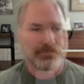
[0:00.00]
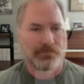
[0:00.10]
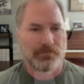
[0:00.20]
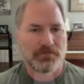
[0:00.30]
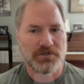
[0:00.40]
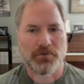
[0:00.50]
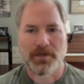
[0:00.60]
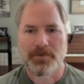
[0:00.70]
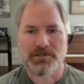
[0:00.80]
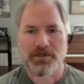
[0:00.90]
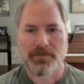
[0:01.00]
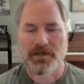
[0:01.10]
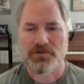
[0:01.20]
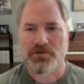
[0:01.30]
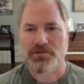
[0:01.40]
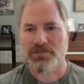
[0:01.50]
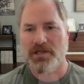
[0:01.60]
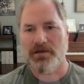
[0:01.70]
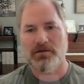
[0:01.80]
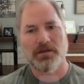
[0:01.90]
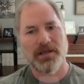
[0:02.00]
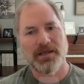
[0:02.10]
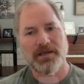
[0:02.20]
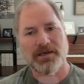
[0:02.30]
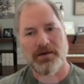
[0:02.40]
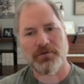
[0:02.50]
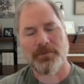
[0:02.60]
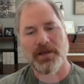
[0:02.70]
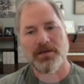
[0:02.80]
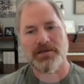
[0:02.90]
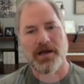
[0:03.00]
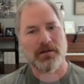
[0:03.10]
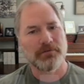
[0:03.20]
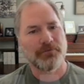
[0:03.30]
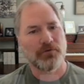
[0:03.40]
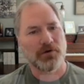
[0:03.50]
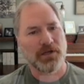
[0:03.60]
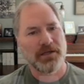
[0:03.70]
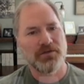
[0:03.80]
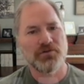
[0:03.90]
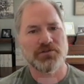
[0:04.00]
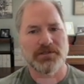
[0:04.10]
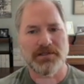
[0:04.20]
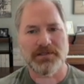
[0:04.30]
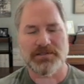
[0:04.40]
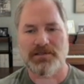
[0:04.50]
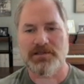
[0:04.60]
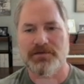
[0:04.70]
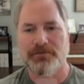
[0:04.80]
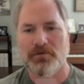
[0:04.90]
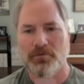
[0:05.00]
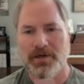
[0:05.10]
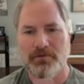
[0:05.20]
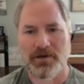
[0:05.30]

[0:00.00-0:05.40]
This one I picked up at a church sale, and I only paid $1 for it. I usually list these for right around